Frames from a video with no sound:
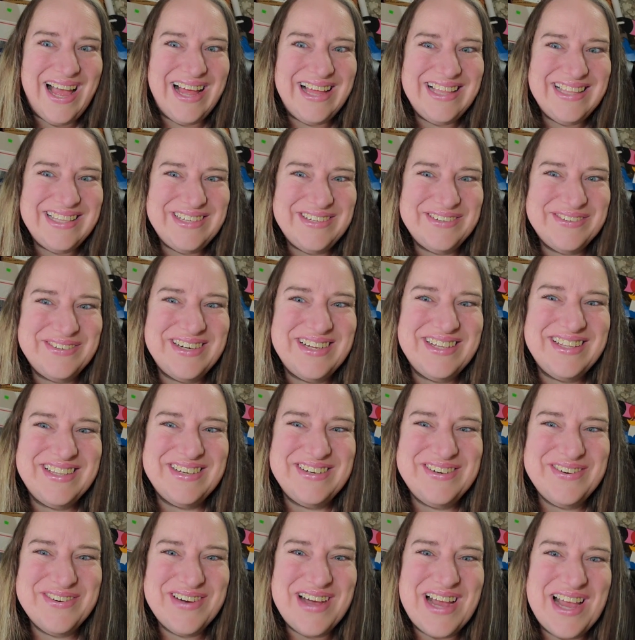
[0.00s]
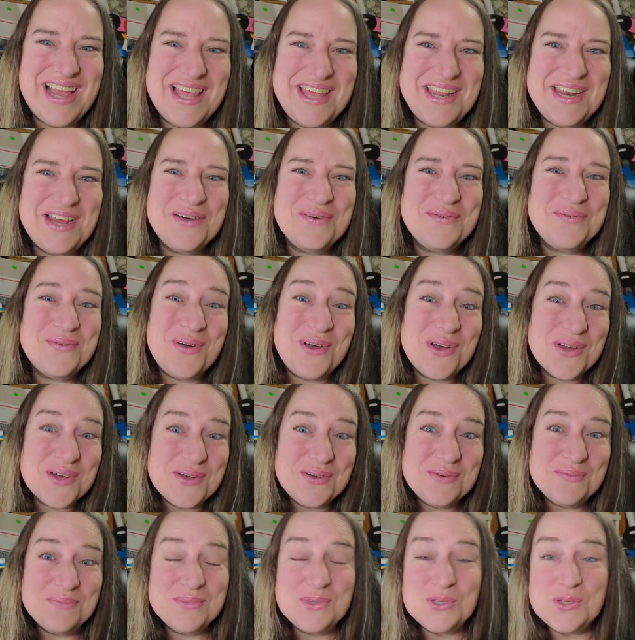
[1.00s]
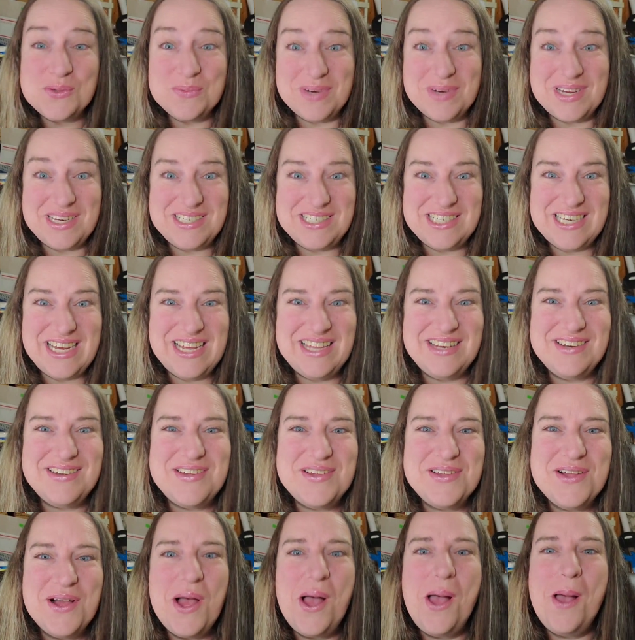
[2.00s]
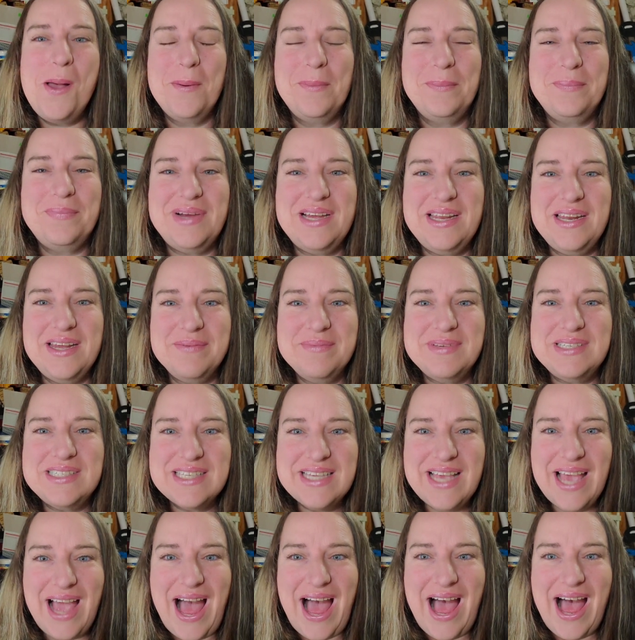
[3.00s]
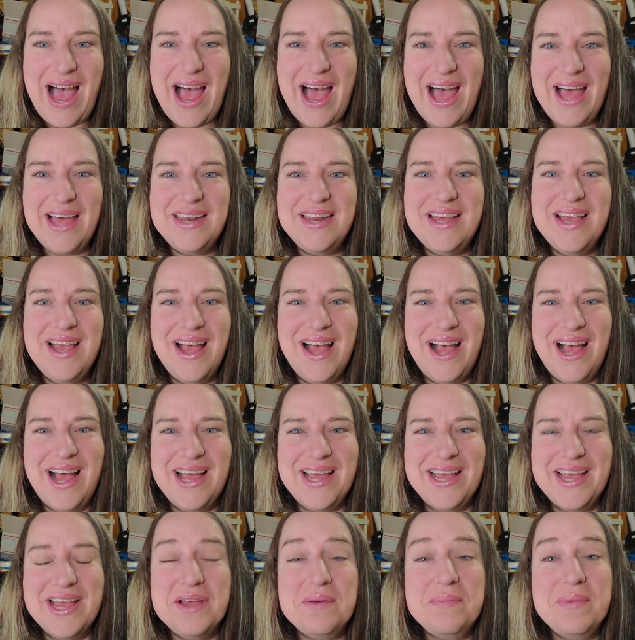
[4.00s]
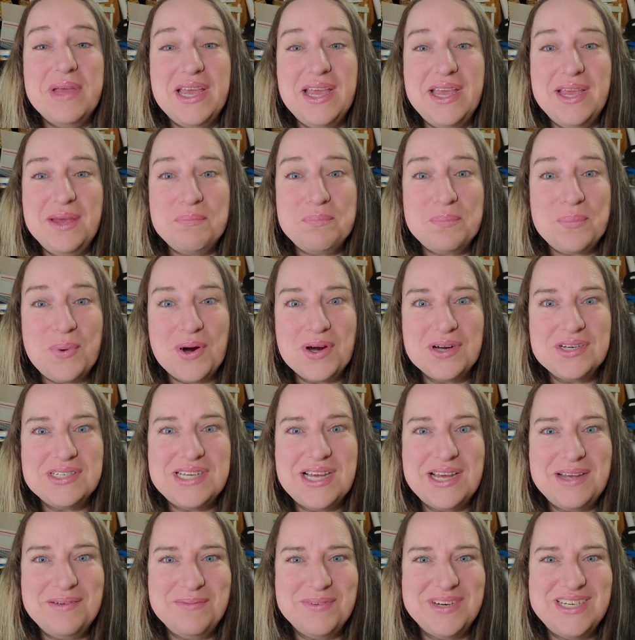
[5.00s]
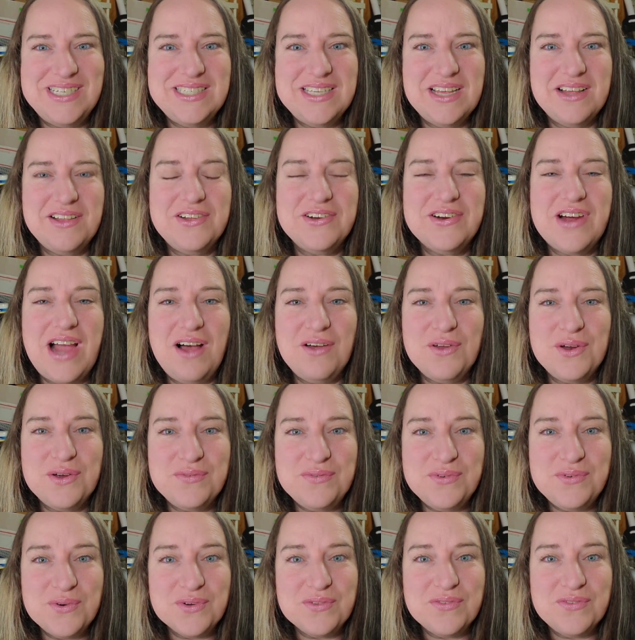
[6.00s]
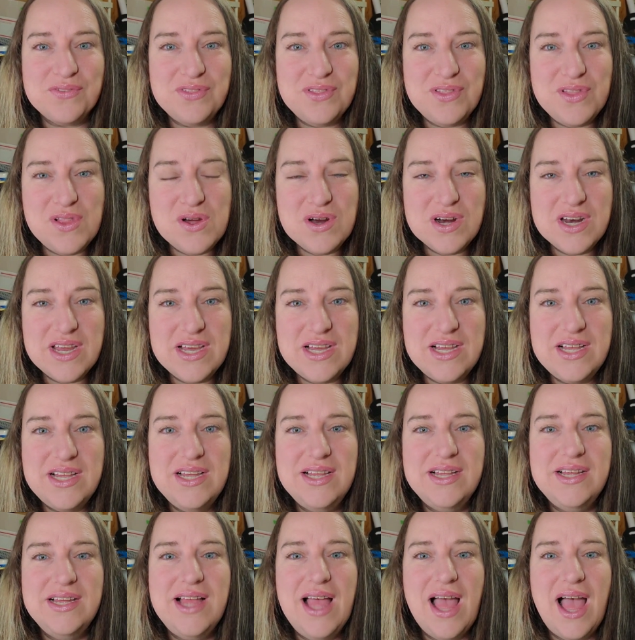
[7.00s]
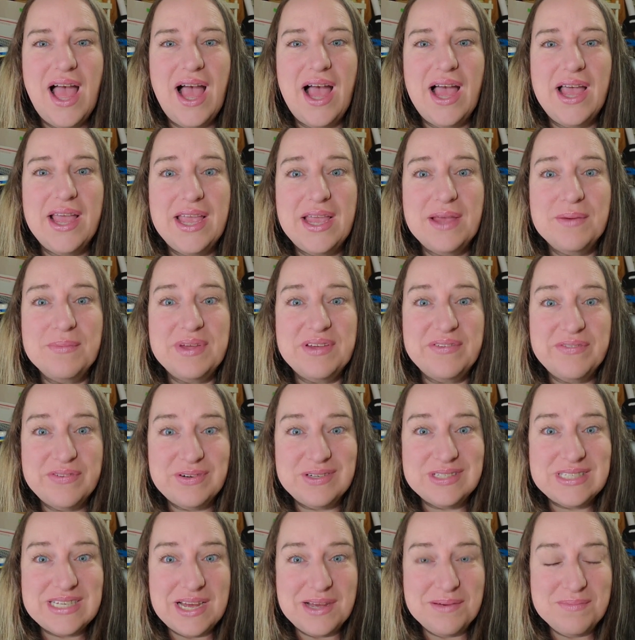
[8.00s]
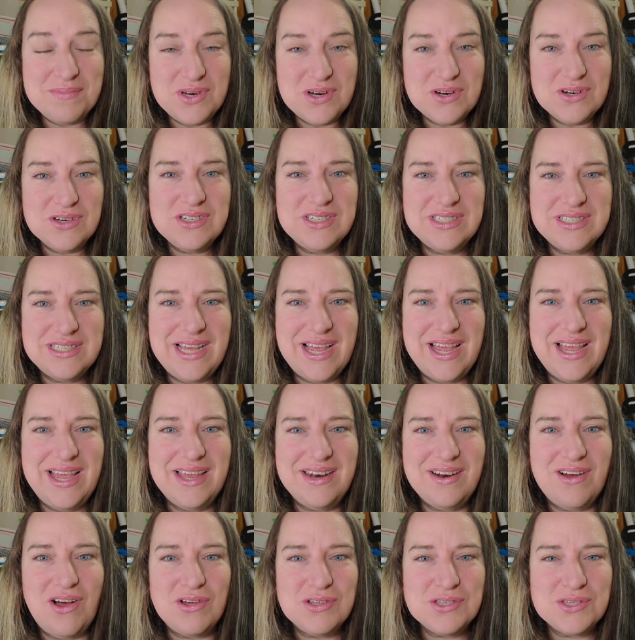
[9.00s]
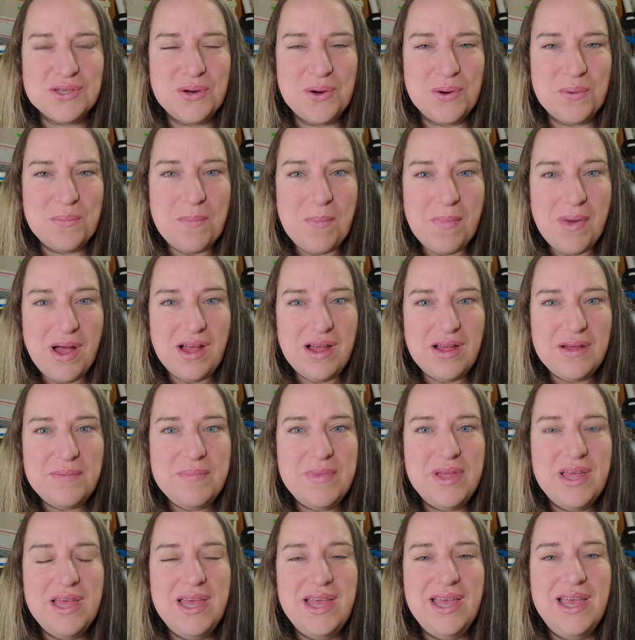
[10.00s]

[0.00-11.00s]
Hello, hello, and welcome to my channel. My name is Kat. I am a part-time reseller out of North Florida. I am a full-time nurse and also a mom.